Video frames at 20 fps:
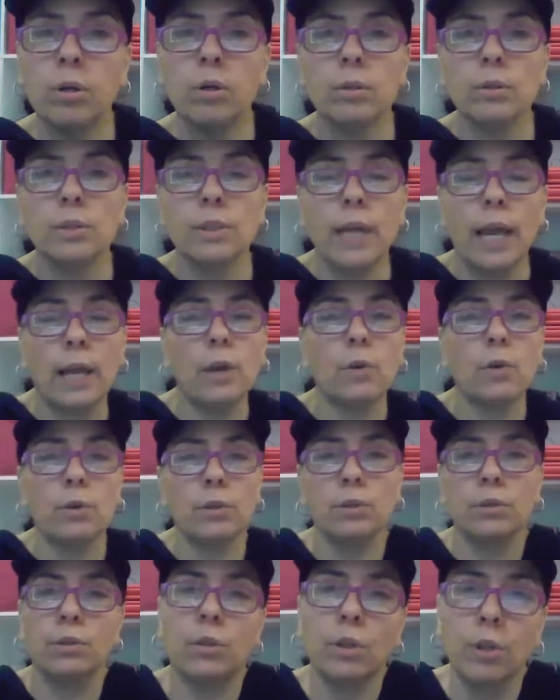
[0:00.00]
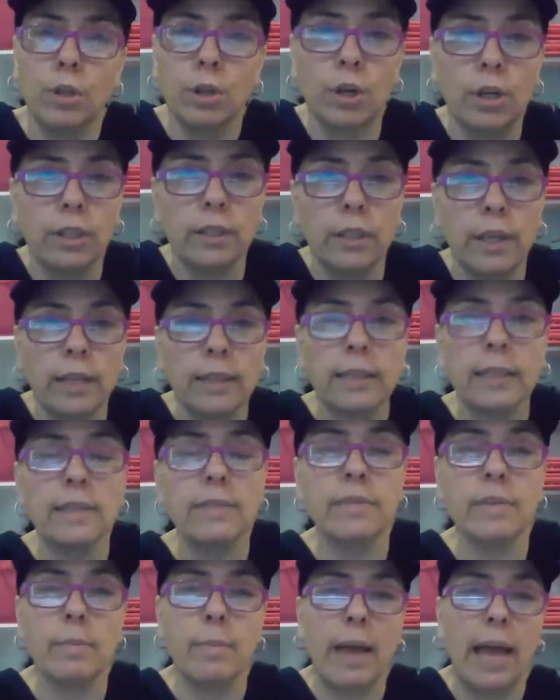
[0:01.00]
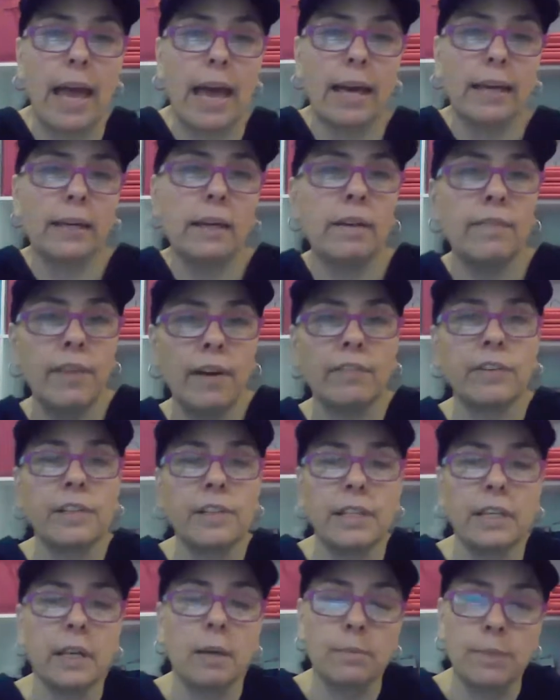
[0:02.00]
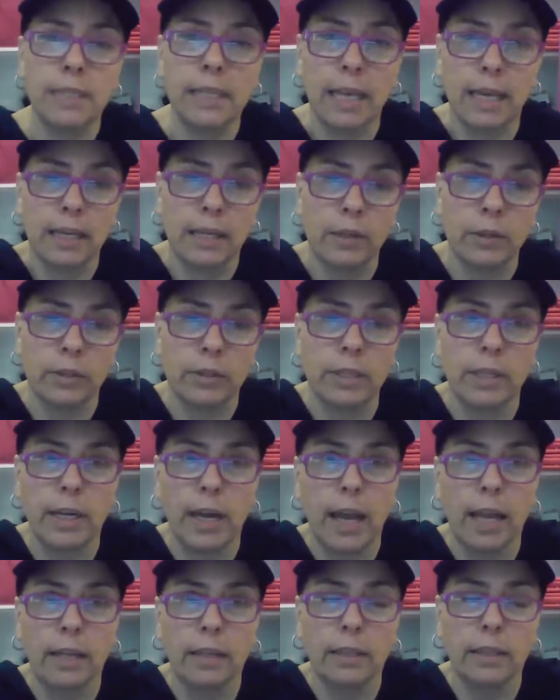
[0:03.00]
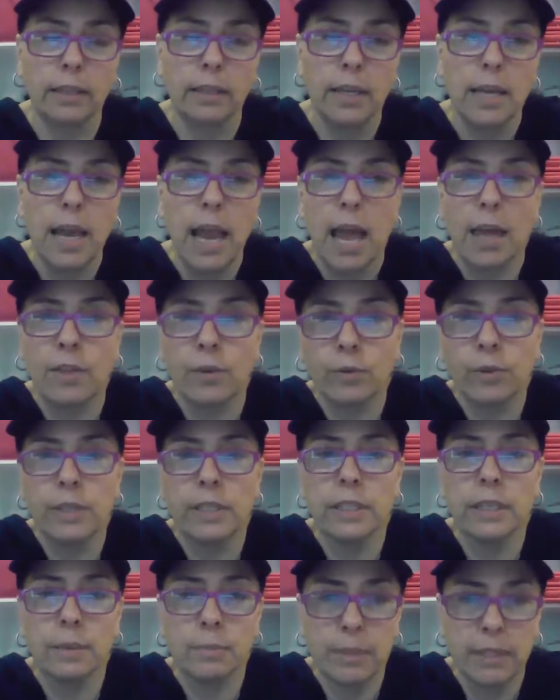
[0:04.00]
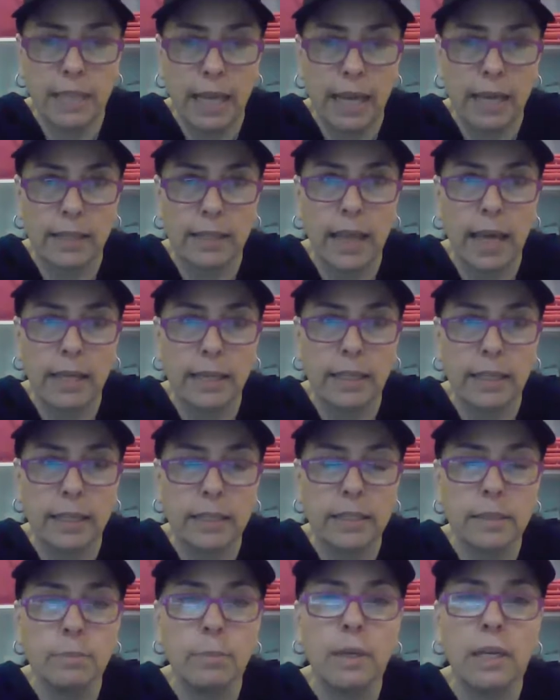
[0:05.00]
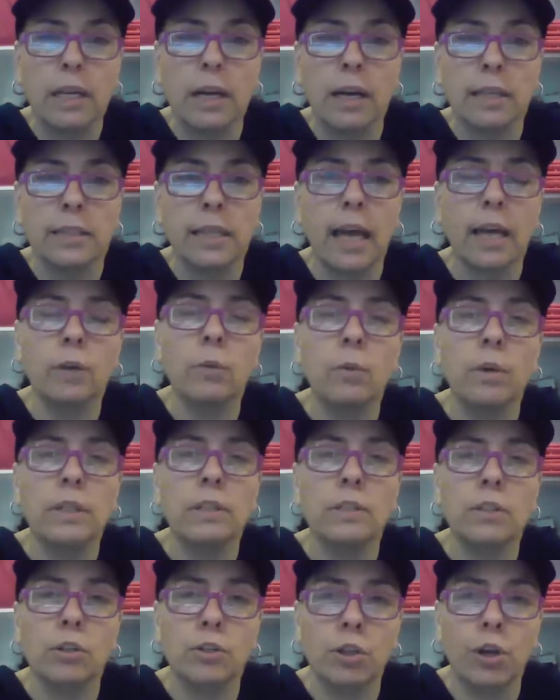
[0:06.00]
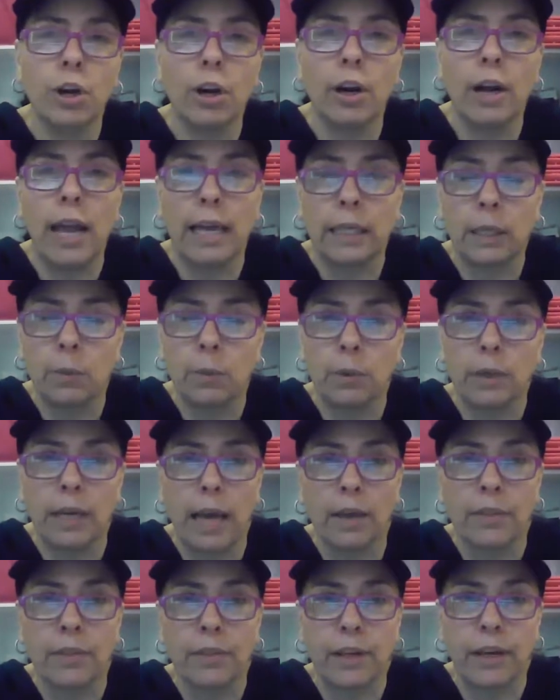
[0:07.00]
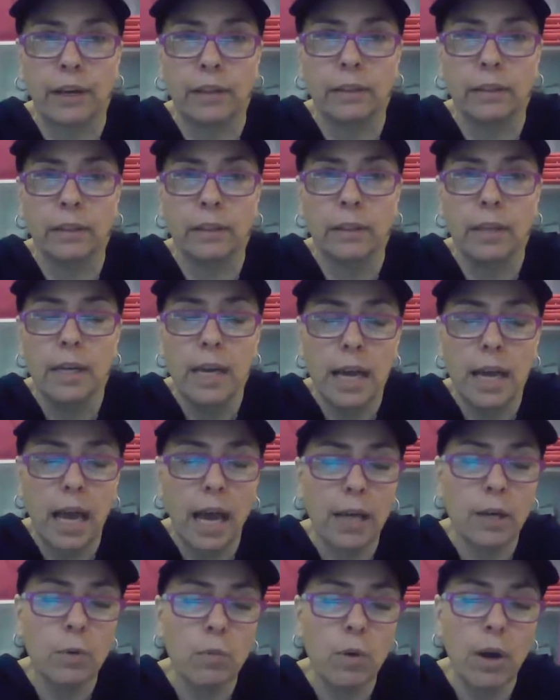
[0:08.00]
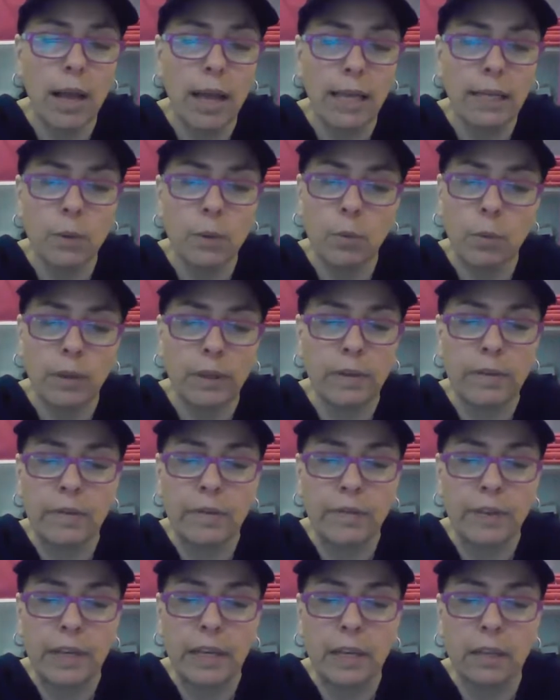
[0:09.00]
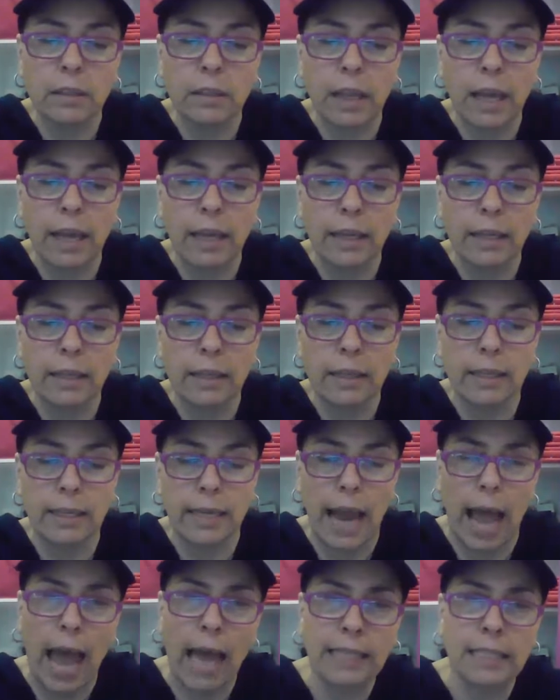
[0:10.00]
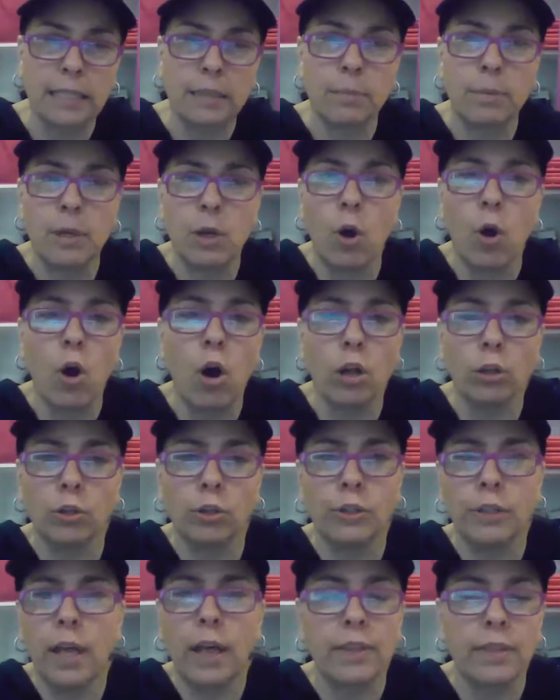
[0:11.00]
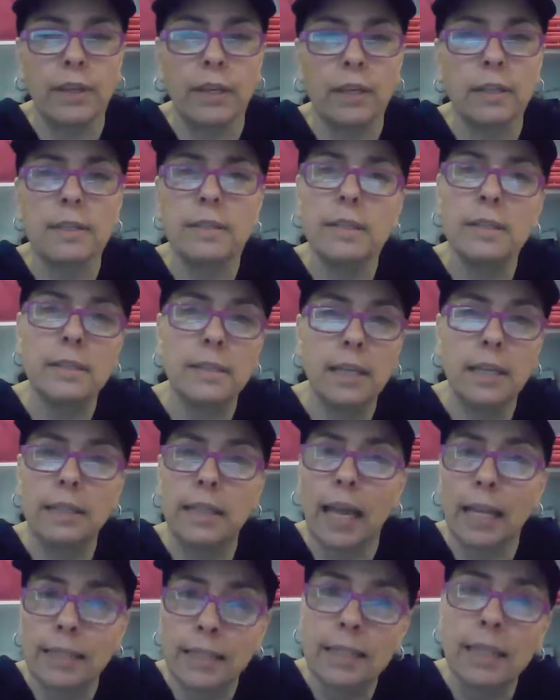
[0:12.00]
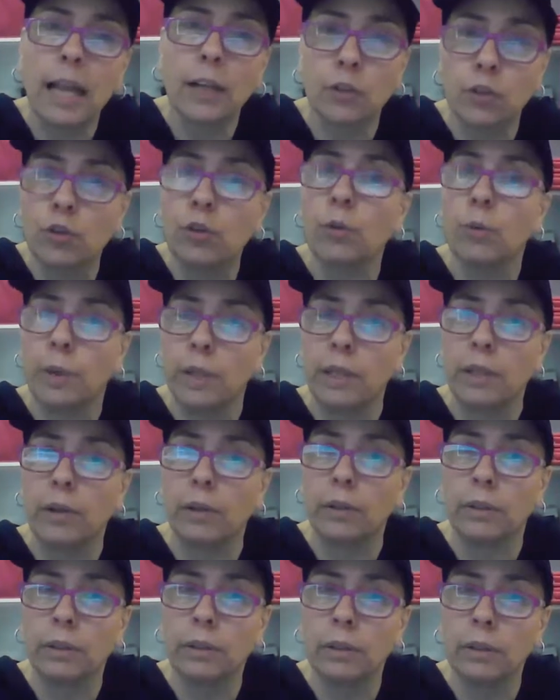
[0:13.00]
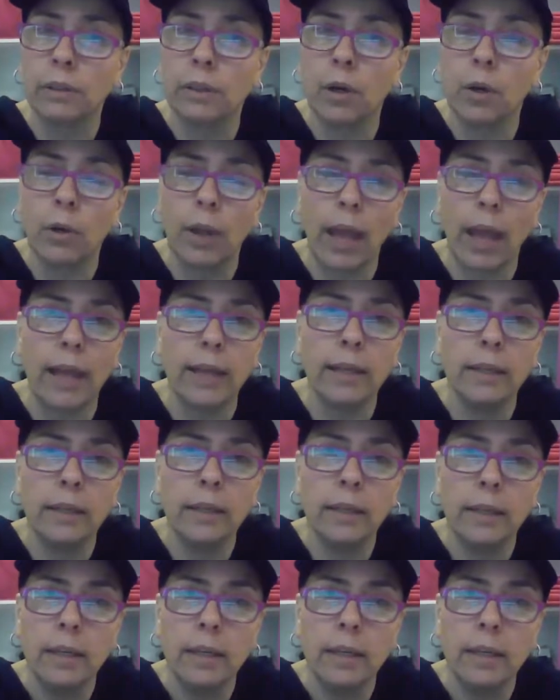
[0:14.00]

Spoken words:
take the good and leave the bad of everything I'm saying here today. And the reason I'm saying that is because I don't want to deter anyone out there. I don't want anyone to feel like it has to be all or nothing, because that's not true either. Okay?